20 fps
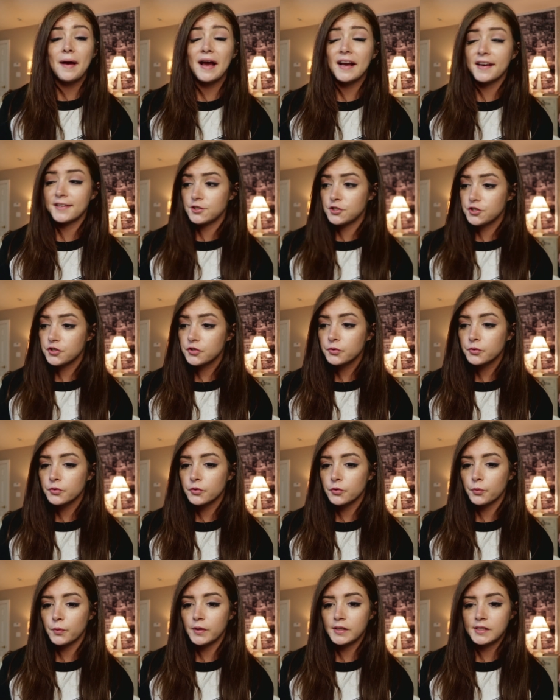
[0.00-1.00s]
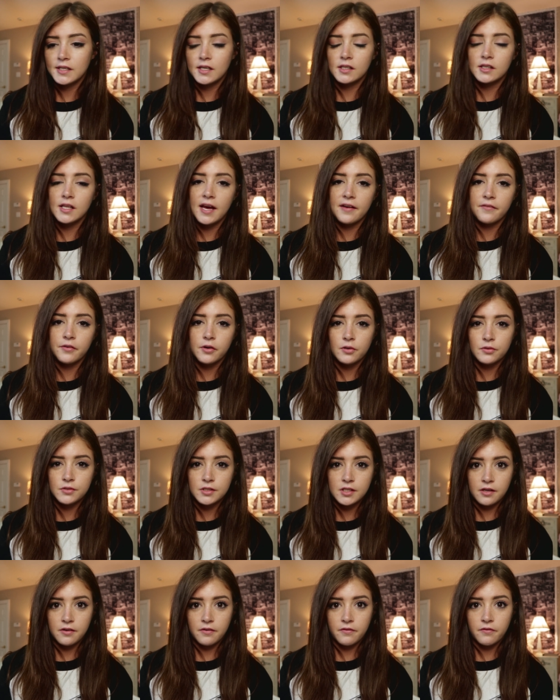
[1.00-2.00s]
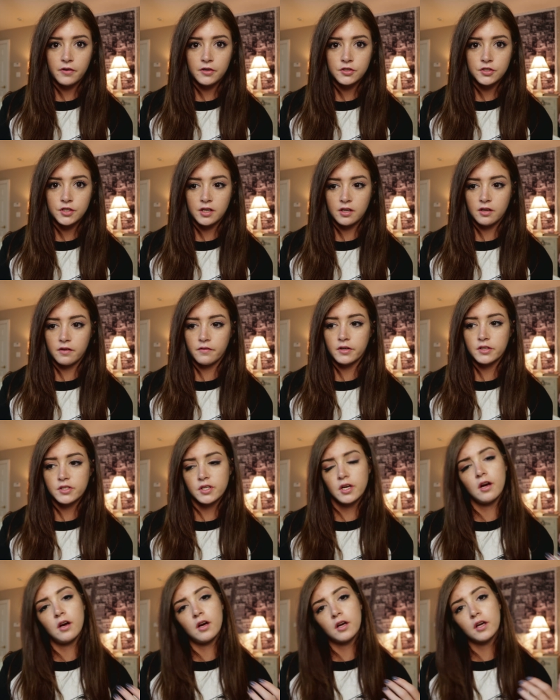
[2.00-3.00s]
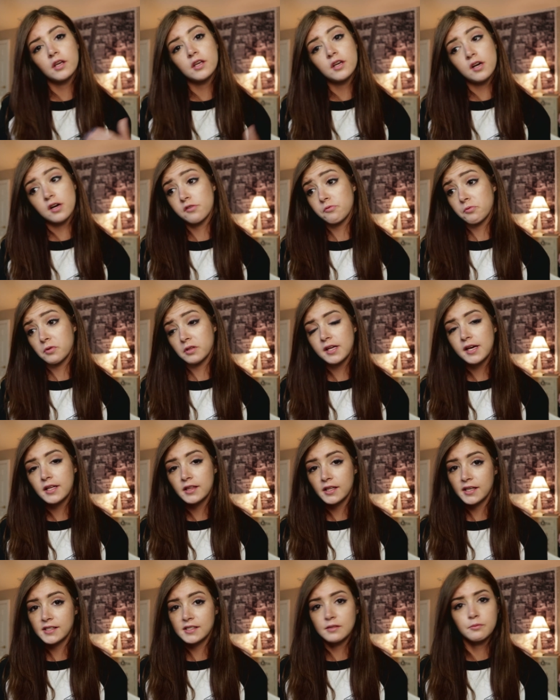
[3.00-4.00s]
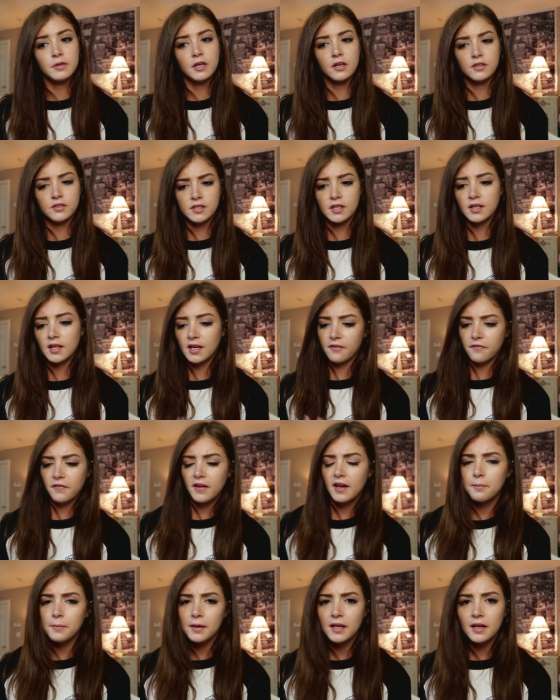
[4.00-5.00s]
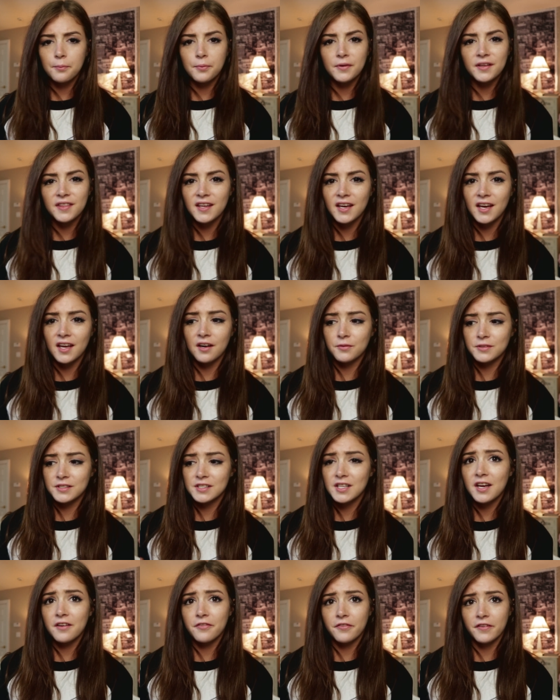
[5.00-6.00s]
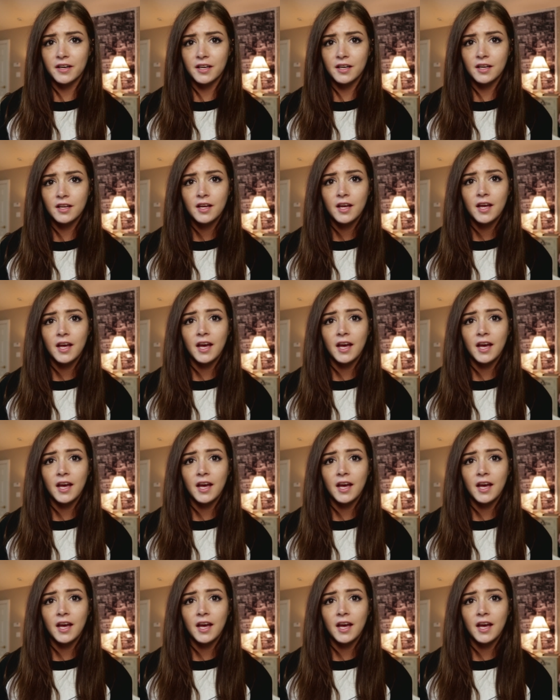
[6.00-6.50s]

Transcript: Back in June, we did a live acoustic version of our song Young and Relentless, and we also did like a fan meetup with it, and it was a lot of fun.